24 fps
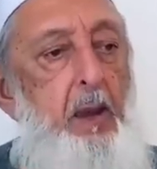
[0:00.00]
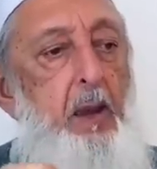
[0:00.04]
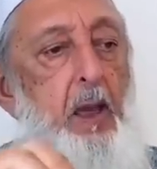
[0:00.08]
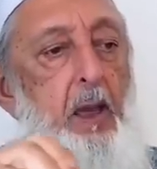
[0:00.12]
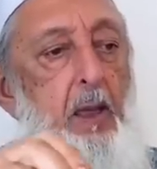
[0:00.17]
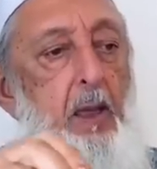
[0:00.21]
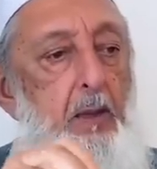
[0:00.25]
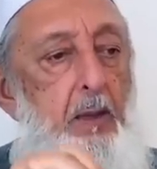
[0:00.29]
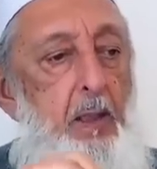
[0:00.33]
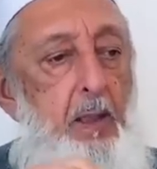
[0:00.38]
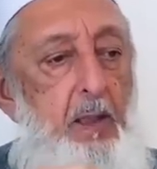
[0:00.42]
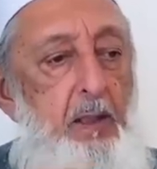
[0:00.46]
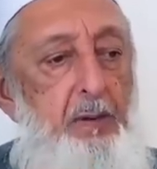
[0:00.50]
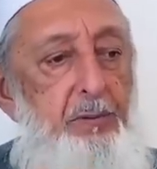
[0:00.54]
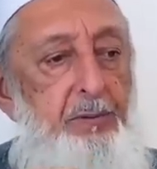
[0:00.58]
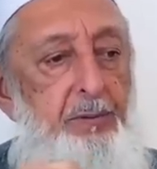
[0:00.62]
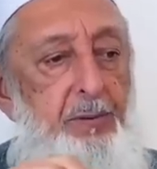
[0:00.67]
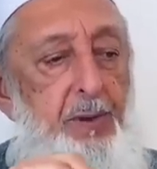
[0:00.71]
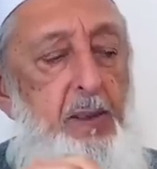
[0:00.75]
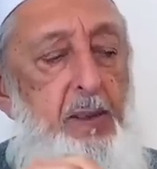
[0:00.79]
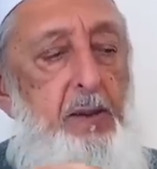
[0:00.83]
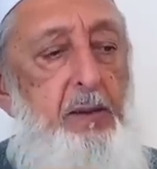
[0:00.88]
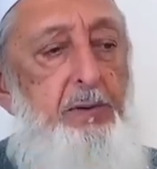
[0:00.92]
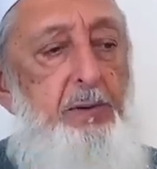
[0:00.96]
Allah
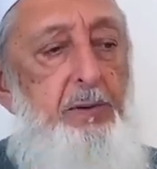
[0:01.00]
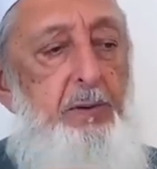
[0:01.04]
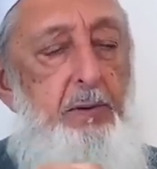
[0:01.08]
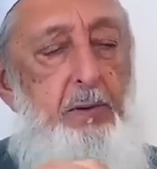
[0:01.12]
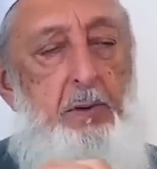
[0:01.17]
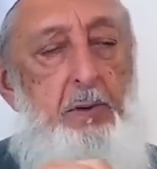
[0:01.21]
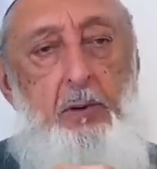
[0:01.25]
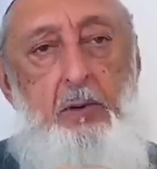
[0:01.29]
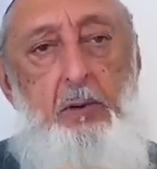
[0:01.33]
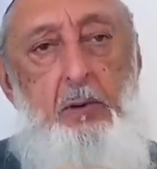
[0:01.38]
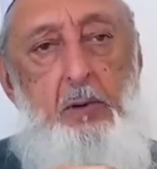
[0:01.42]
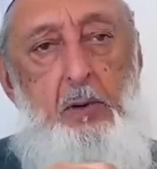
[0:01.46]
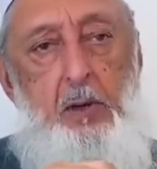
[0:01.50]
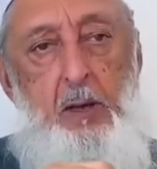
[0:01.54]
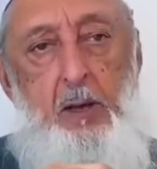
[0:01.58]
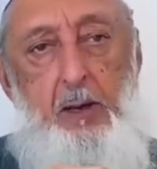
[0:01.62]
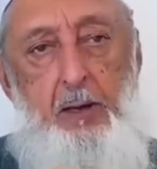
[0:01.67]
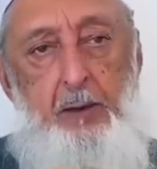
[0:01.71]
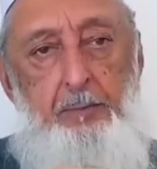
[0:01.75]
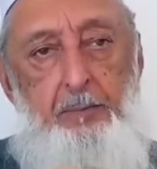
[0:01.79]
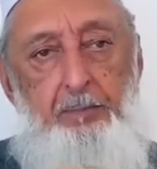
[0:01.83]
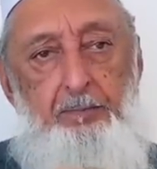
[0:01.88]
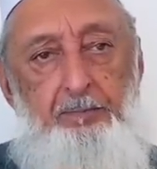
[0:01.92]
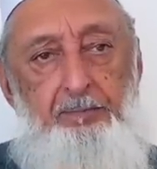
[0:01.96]
says in the
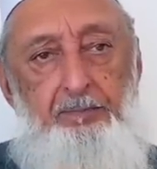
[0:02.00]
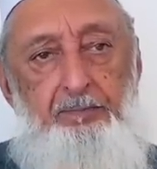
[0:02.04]
Quran